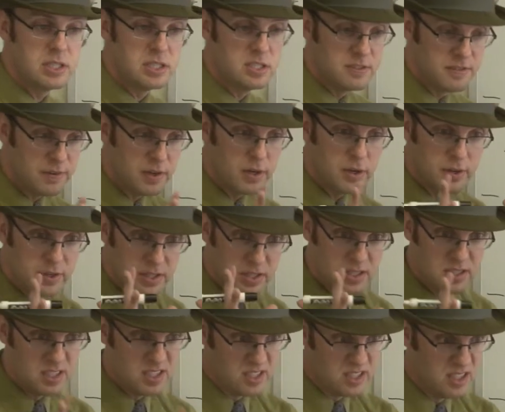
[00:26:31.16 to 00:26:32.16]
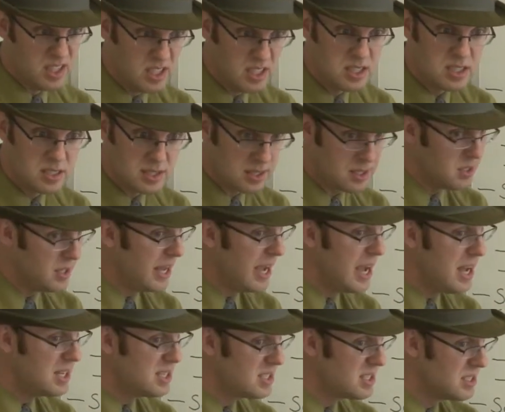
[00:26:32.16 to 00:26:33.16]
as far as this
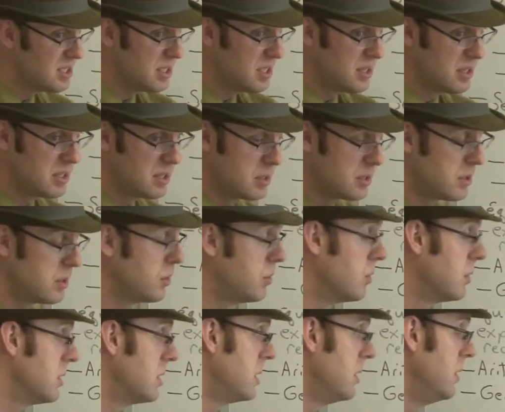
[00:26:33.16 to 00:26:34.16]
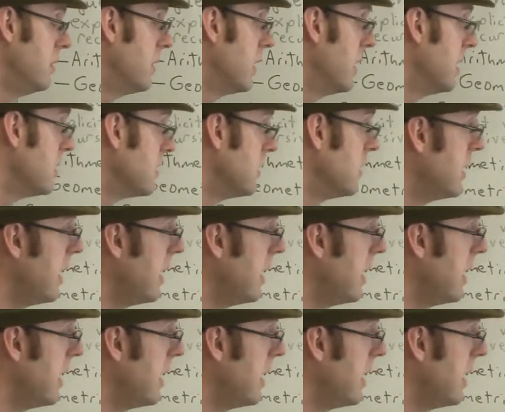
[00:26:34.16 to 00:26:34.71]
class, the course that you guys are